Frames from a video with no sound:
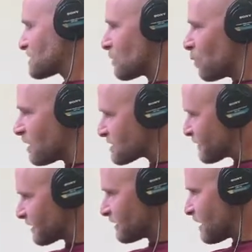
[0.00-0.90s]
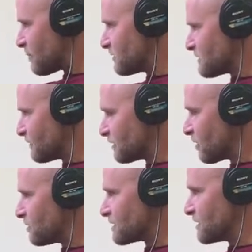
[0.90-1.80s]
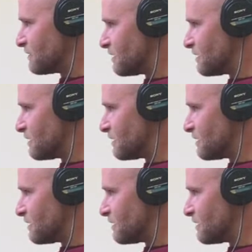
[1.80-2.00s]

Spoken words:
What's the worst thing that happens if you don't achieve it?